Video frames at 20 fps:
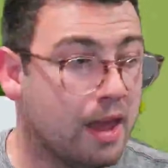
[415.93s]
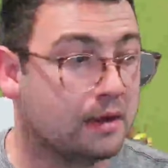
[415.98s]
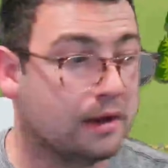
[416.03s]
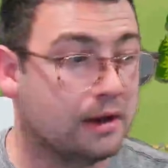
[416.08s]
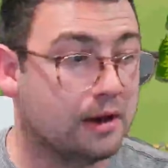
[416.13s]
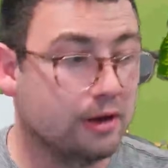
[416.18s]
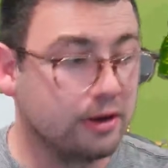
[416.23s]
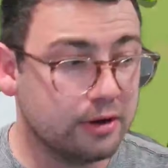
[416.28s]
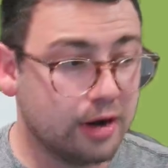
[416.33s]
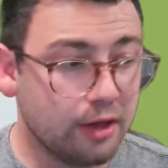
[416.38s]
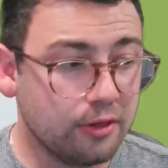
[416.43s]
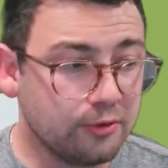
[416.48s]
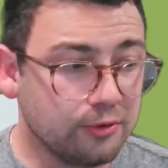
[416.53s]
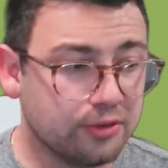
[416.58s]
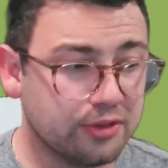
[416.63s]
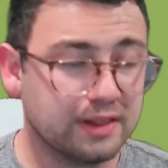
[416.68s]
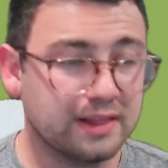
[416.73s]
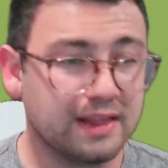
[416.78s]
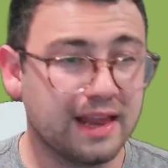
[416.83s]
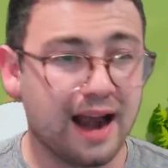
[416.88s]
Now, another
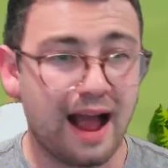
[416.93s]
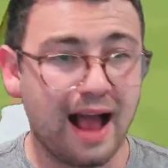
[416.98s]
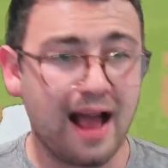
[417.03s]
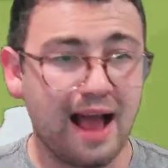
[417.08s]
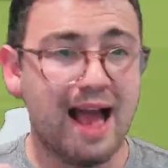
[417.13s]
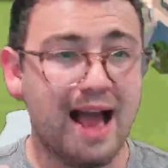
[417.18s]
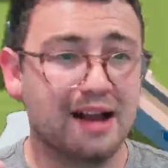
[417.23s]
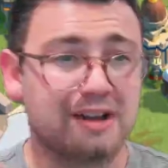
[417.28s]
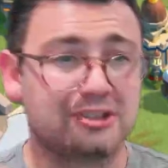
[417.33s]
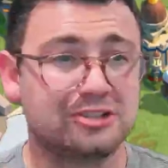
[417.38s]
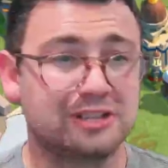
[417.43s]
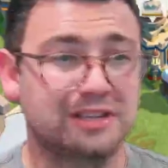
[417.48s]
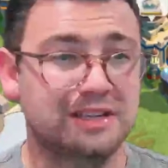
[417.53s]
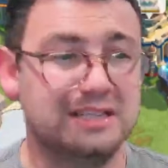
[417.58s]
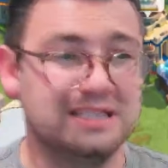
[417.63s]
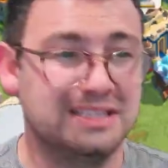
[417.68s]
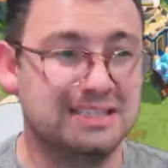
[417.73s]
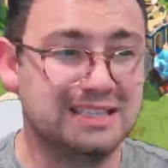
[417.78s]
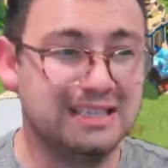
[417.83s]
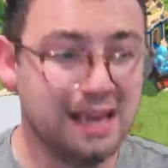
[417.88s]
thing that I actually
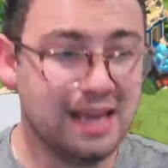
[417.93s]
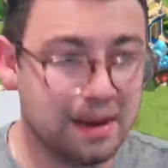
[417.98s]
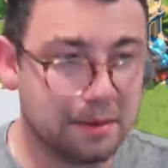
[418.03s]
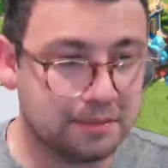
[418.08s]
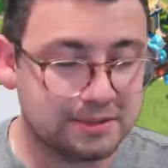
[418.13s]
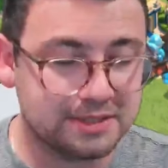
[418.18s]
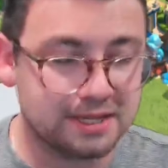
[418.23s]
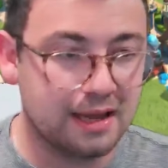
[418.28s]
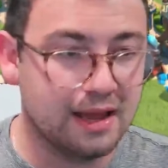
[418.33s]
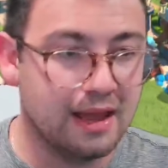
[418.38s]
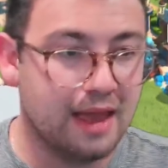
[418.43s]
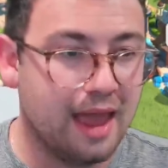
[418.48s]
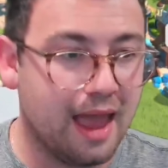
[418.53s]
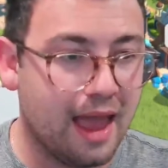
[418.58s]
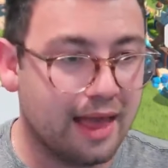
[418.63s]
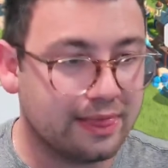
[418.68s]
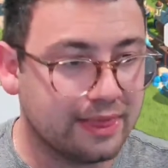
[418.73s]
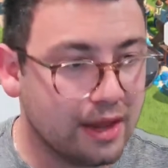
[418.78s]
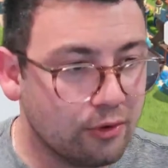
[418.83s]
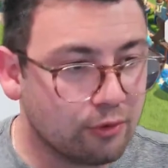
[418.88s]
skipped
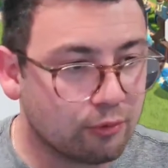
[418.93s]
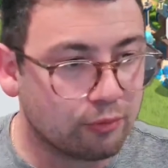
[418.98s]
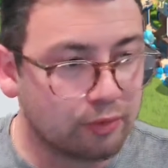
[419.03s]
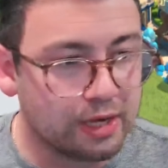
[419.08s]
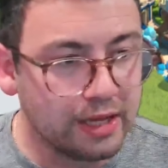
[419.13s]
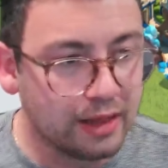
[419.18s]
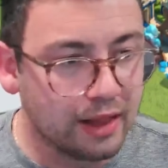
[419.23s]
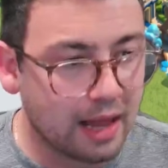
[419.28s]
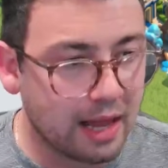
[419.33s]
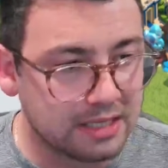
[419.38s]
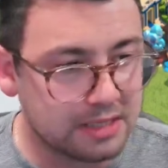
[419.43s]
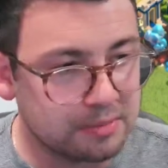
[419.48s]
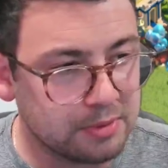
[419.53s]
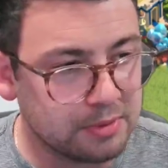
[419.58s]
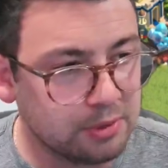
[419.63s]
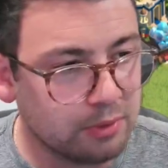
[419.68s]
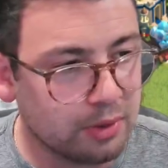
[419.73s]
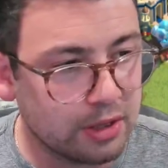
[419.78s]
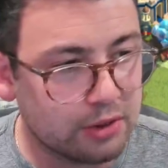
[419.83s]
and then realized midway